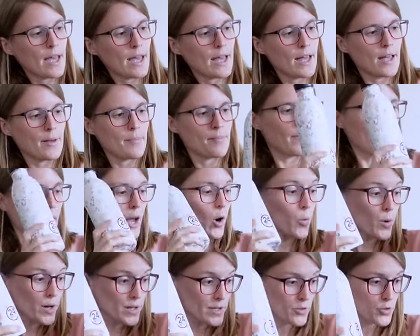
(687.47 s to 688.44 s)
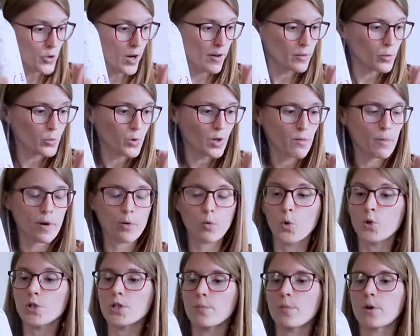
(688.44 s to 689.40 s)
I always travel with my
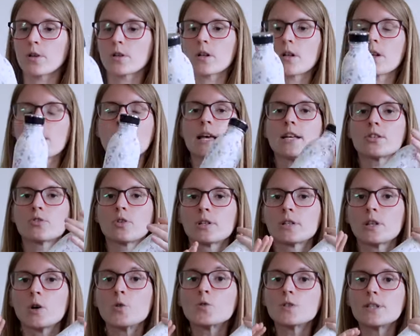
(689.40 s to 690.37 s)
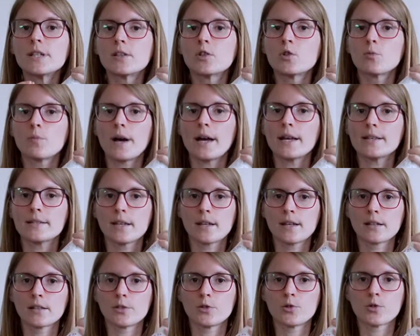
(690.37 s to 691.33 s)
water bottle, so I don't need to buy
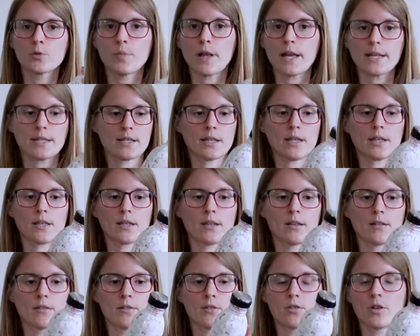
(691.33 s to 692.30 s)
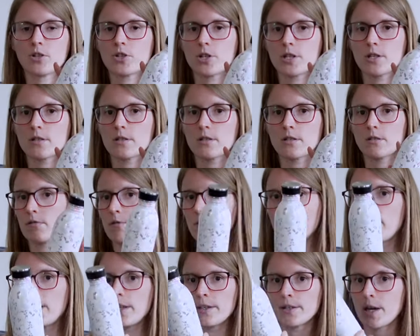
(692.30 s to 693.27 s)
single-use plastic. So I just
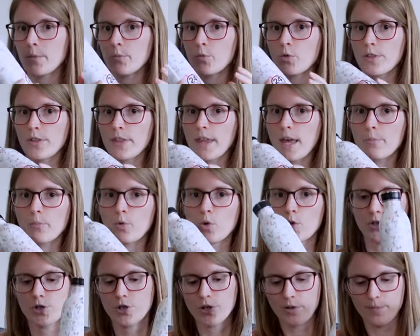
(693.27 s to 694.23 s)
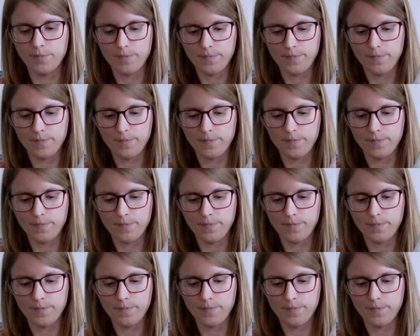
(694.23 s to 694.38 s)
fill it up with tap water.